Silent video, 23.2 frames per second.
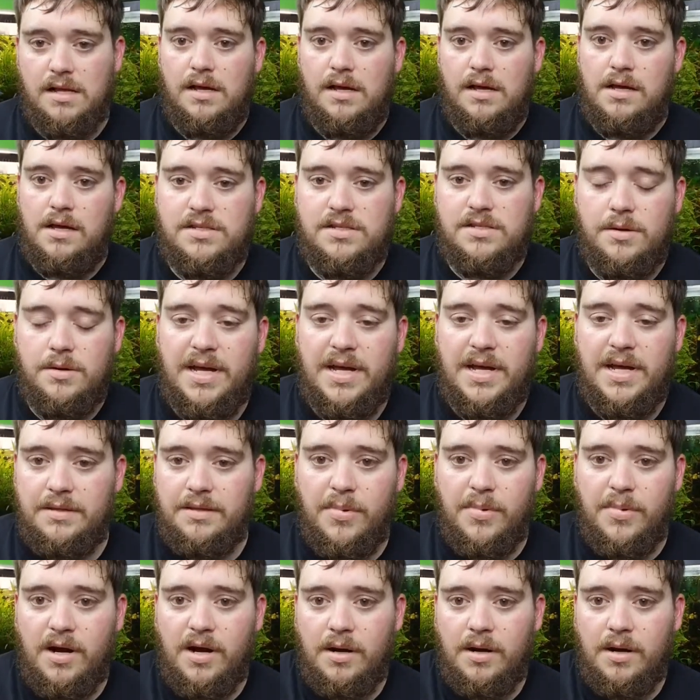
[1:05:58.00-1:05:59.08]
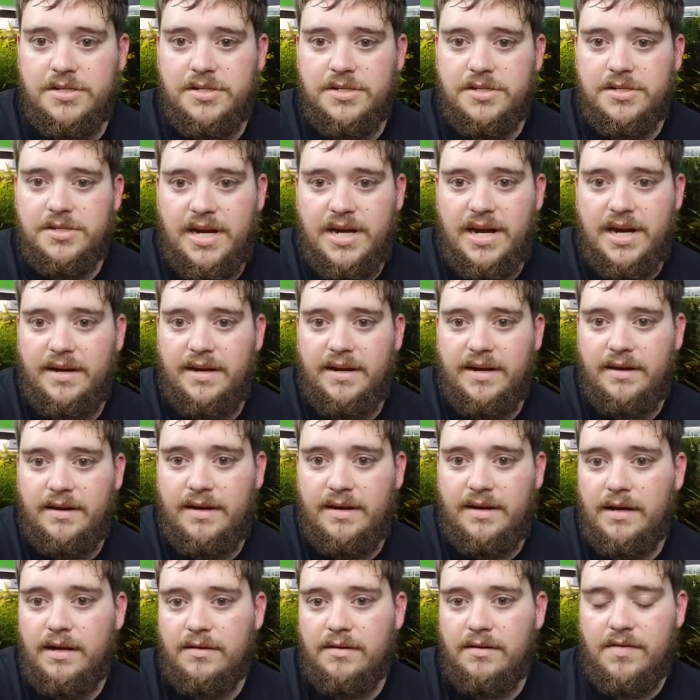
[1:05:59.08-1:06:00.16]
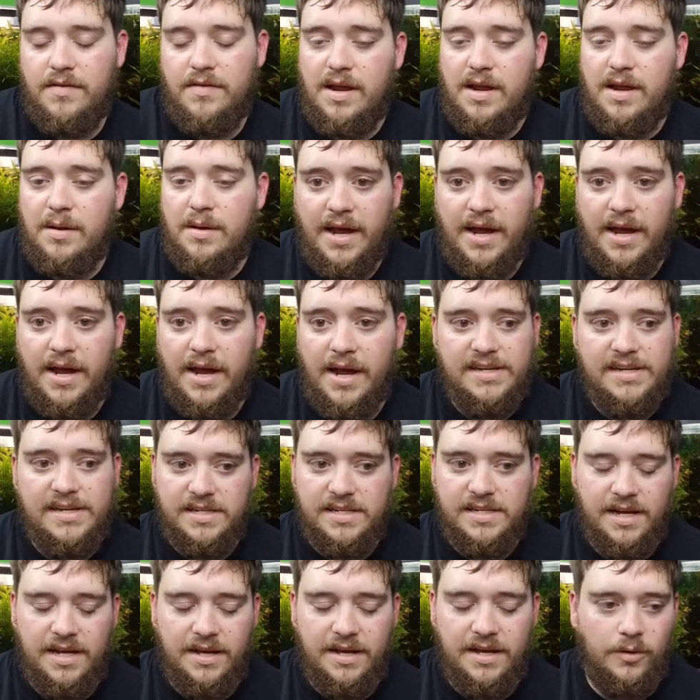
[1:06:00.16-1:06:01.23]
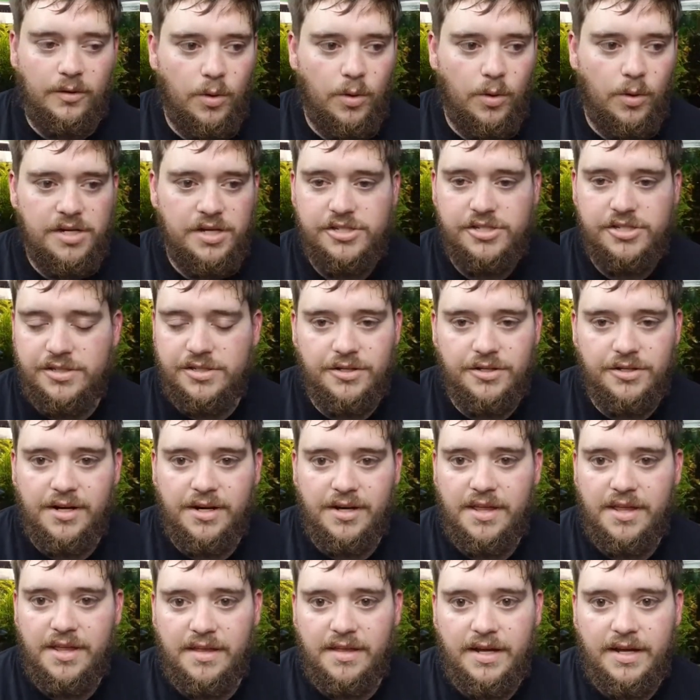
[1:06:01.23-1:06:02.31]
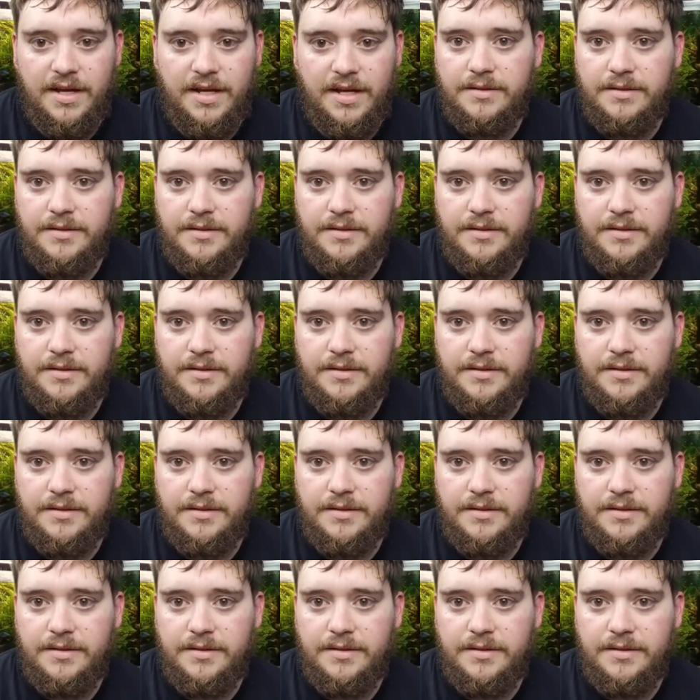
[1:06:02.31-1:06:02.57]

So I'm at the bottom of the chat. If anybody has any other questions or anything,